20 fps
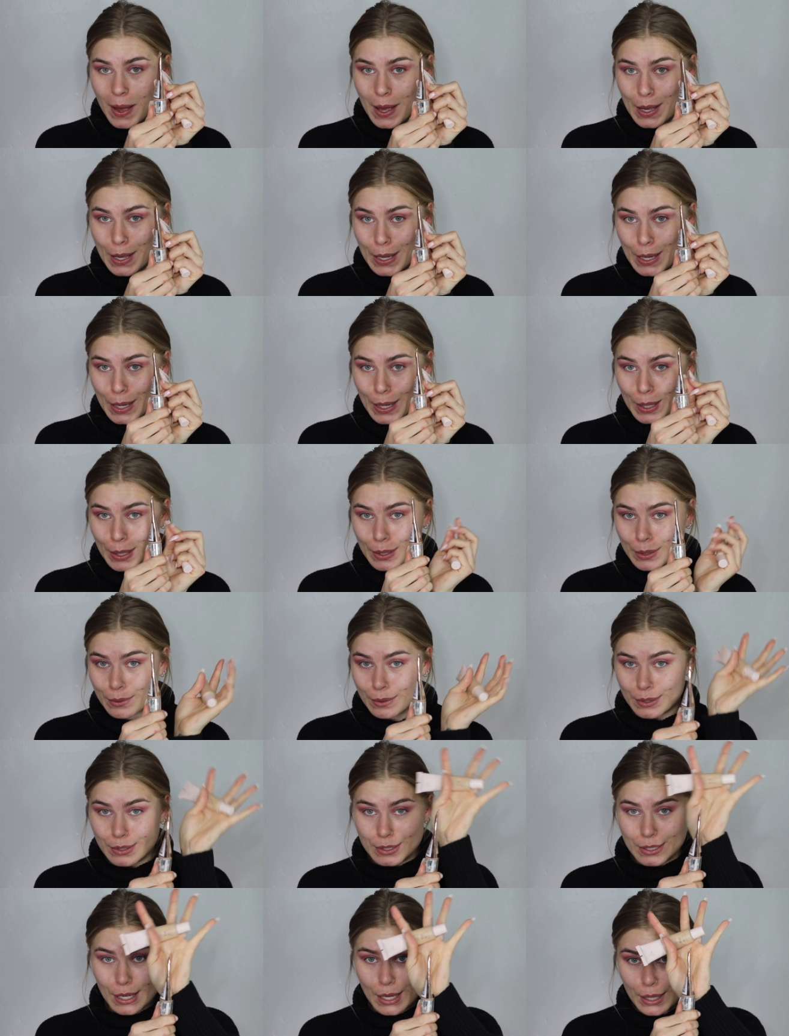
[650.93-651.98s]
You
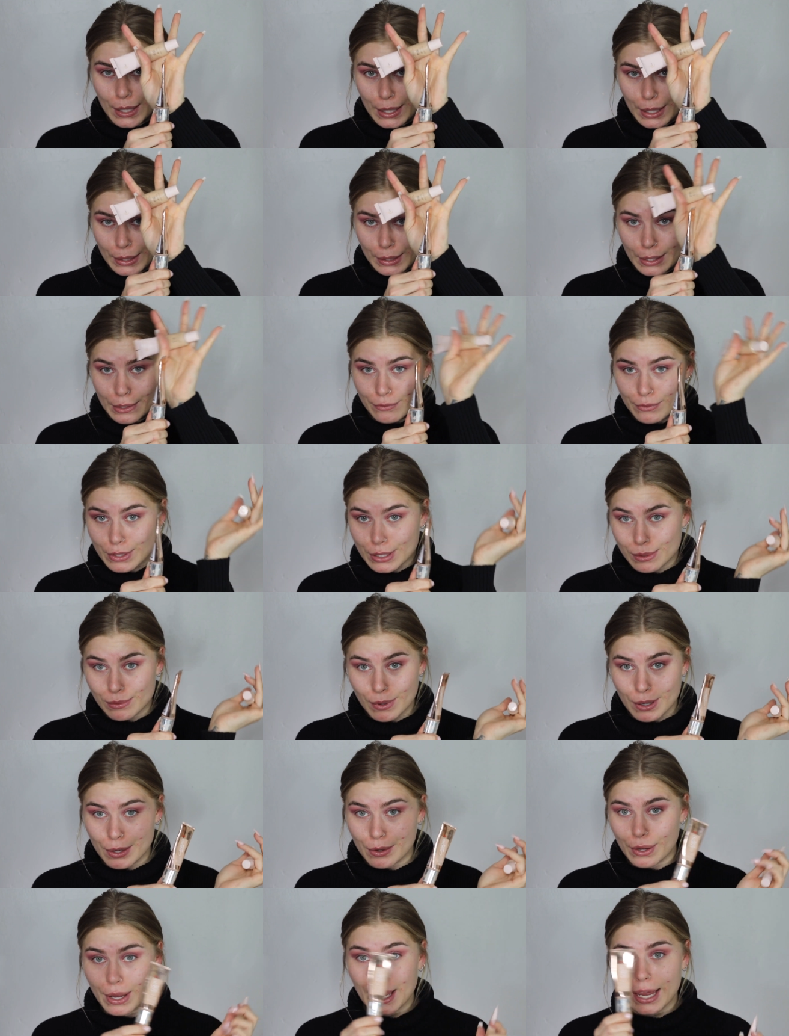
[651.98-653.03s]
can tell I love this
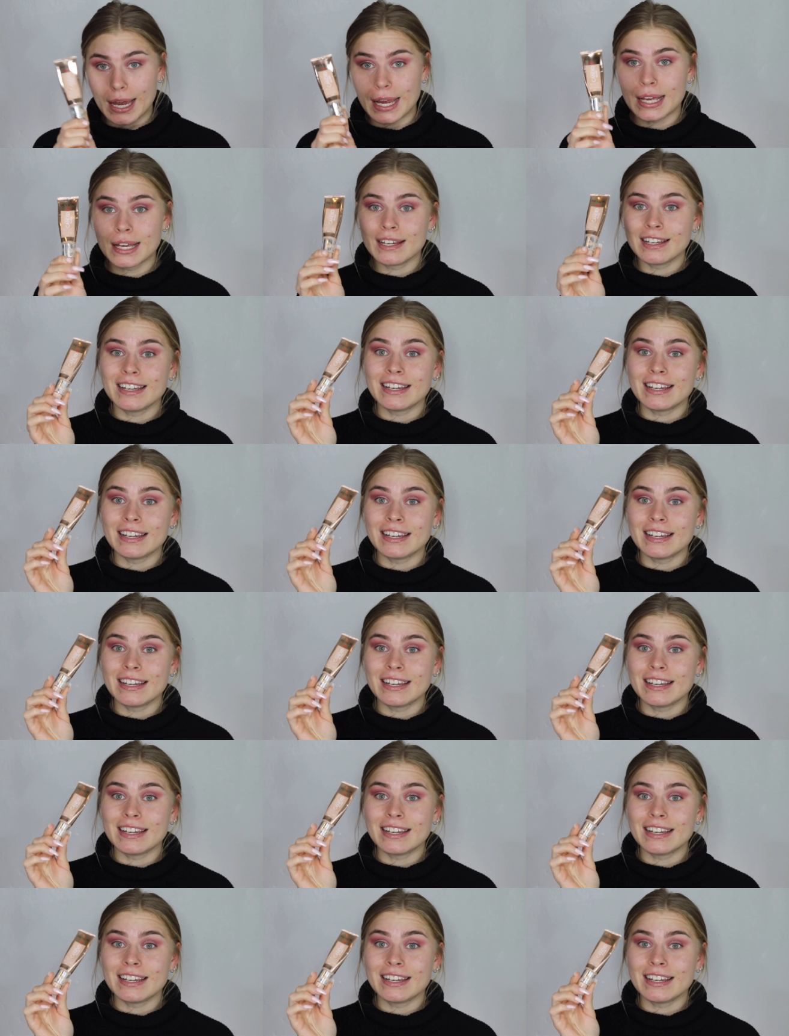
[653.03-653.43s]
one, okay?